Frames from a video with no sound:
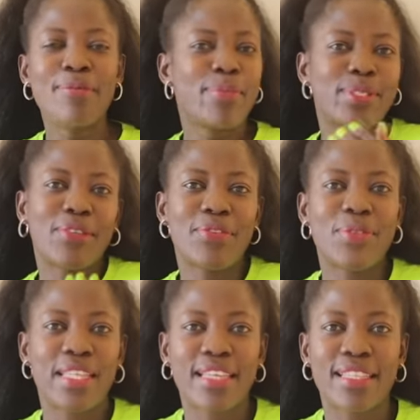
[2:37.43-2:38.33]
most of
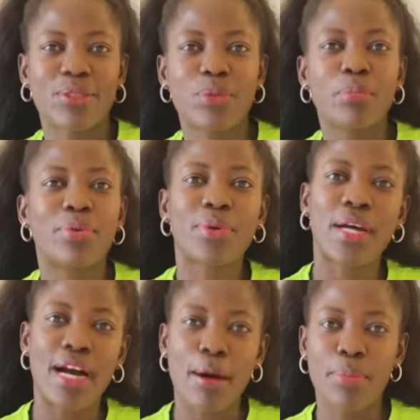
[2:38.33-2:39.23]
you think that we
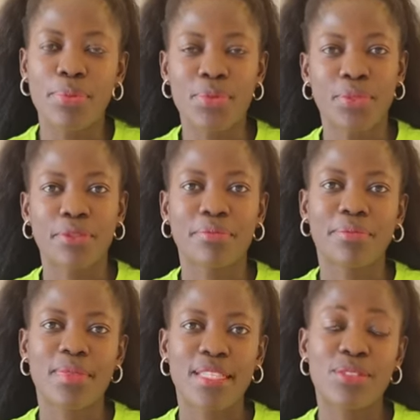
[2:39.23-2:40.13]
broke up, you know.
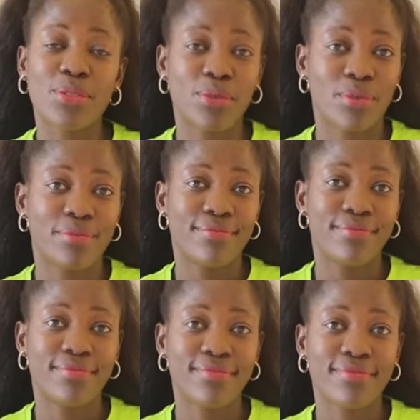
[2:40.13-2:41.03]
So
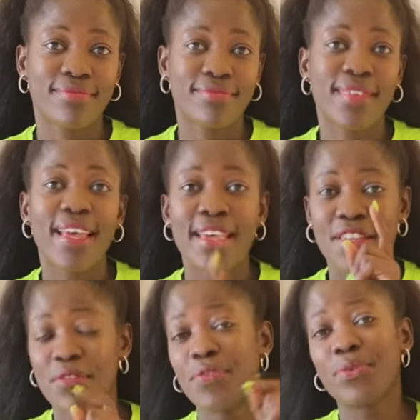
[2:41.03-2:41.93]

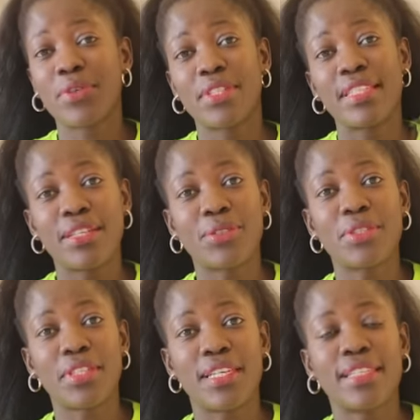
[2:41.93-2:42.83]
if you wrote that
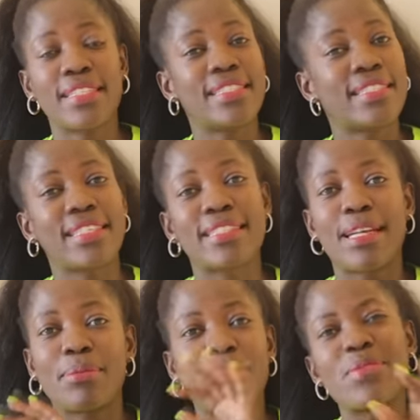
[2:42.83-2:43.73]
on
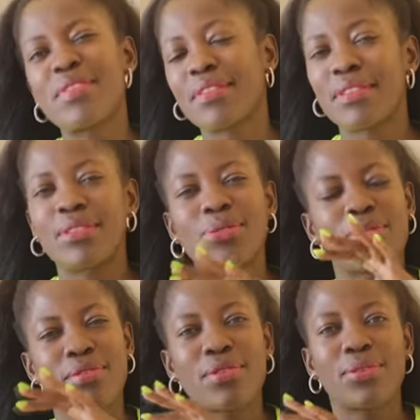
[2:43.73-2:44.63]
Instagram
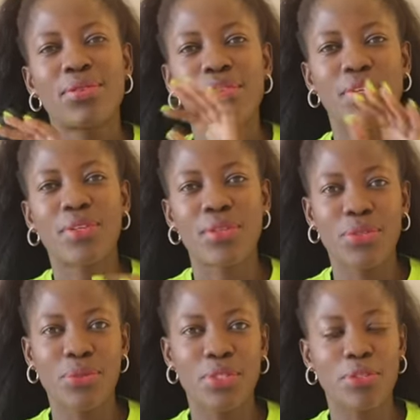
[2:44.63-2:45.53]
or
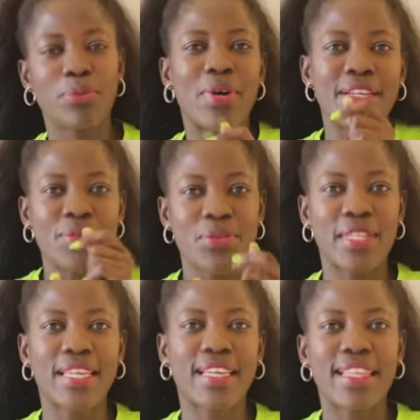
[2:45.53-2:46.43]
YouTube, why do you
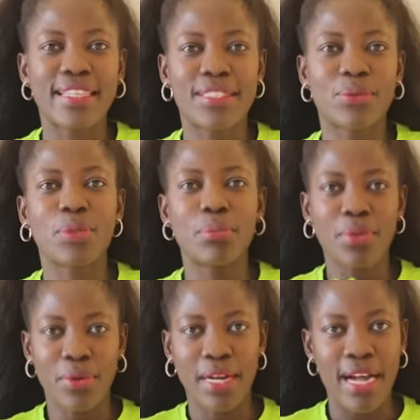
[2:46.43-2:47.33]
think that we
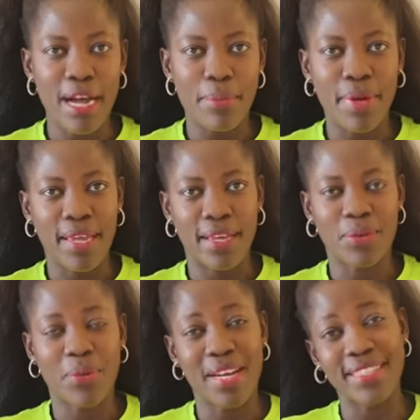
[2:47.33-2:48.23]
broke up,
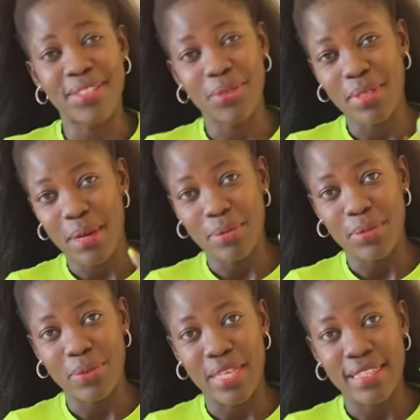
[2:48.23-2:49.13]
and why did you come
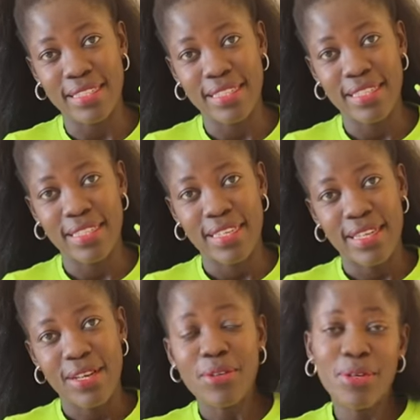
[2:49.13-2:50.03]
to that
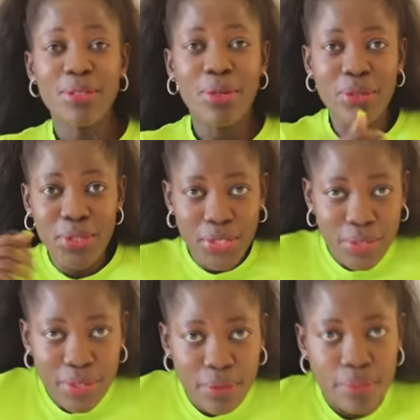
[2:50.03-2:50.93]

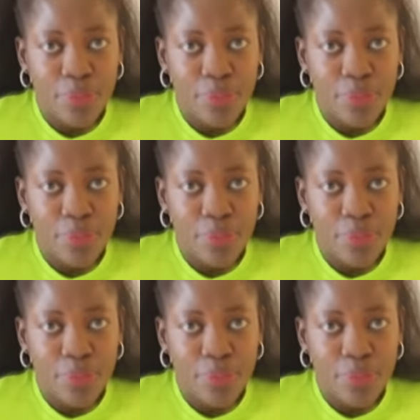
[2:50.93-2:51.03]
conclusion?